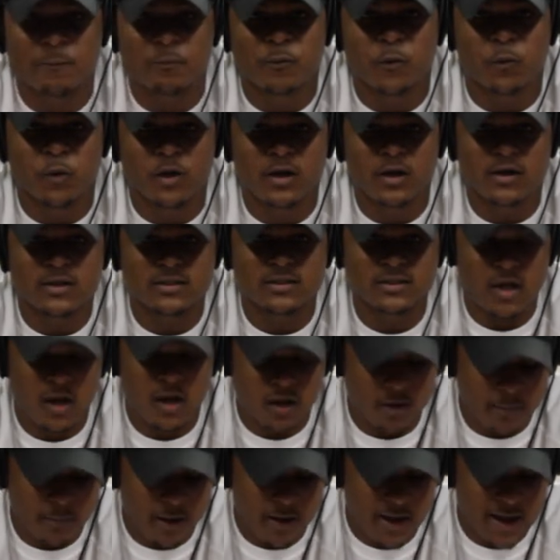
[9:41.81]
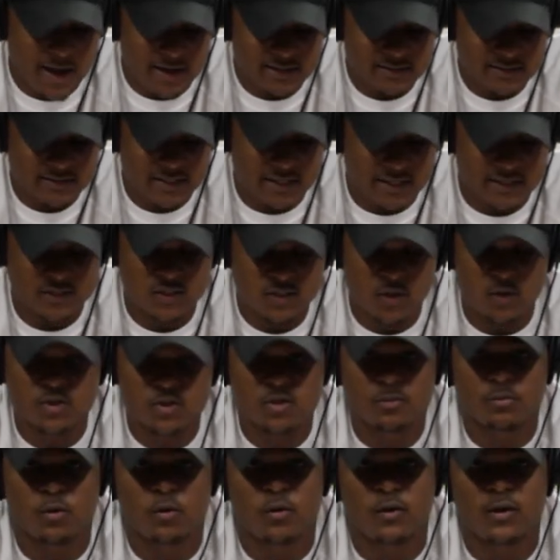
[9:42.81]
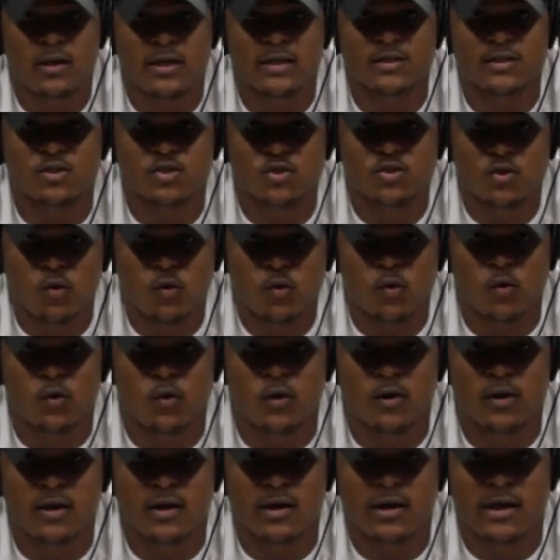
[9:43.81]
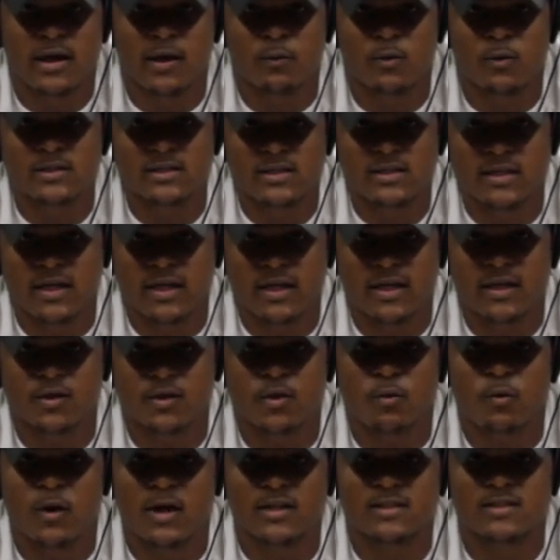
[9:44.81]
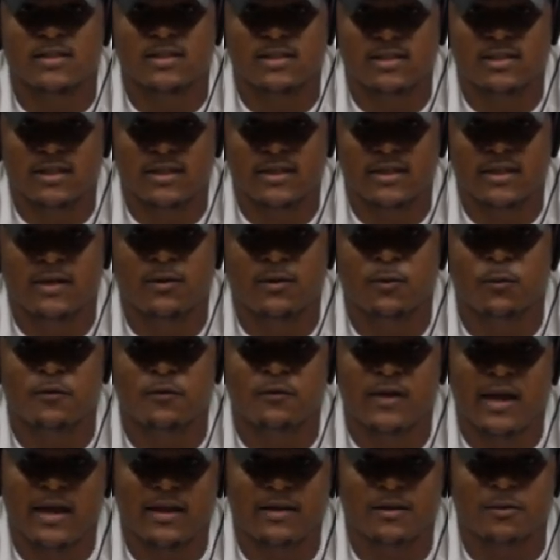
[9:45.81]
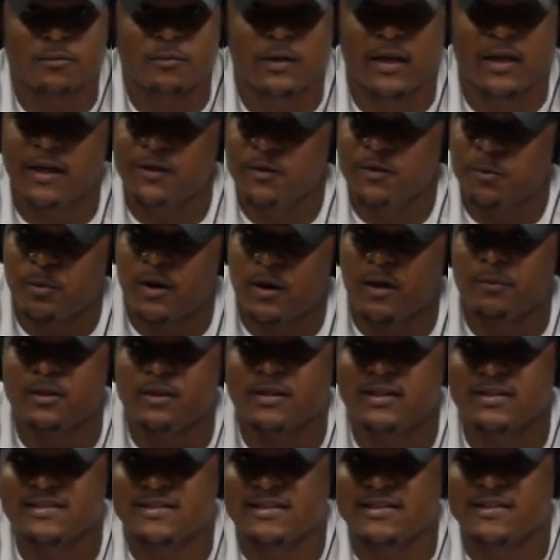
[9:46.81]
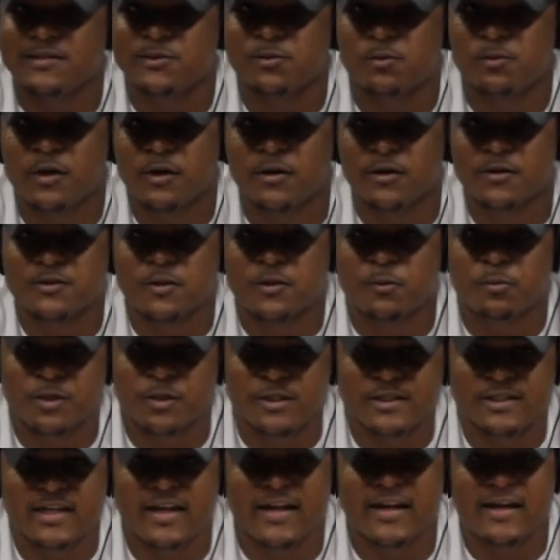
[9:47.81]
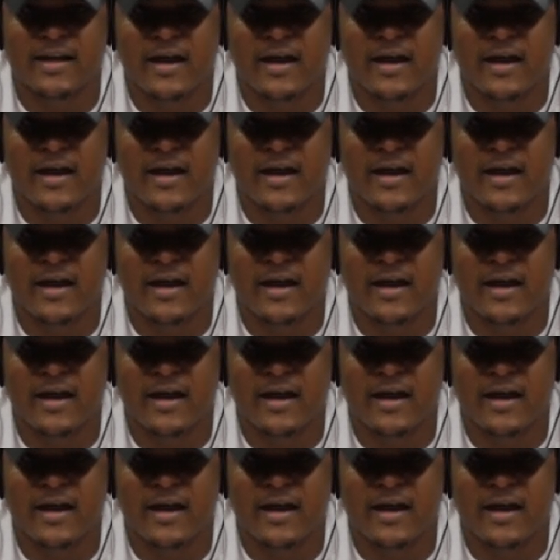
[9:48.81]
we're going to talk about how to stay sociable in school. And once again, you're watching Chilling with Caleb, and you're probably listening as well. So appreciate